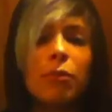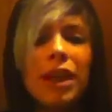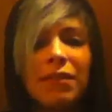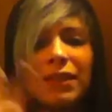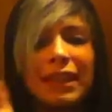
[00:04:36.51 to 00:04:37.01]
We
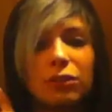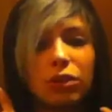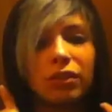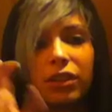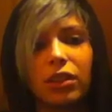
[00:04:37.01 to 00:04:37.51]
haven't, like,
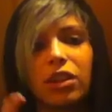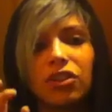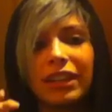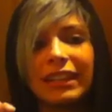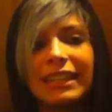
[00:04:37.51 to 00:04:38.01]
sort of
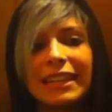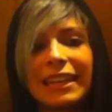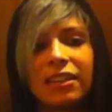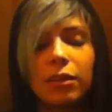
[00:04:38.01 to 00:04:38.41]
concretely decided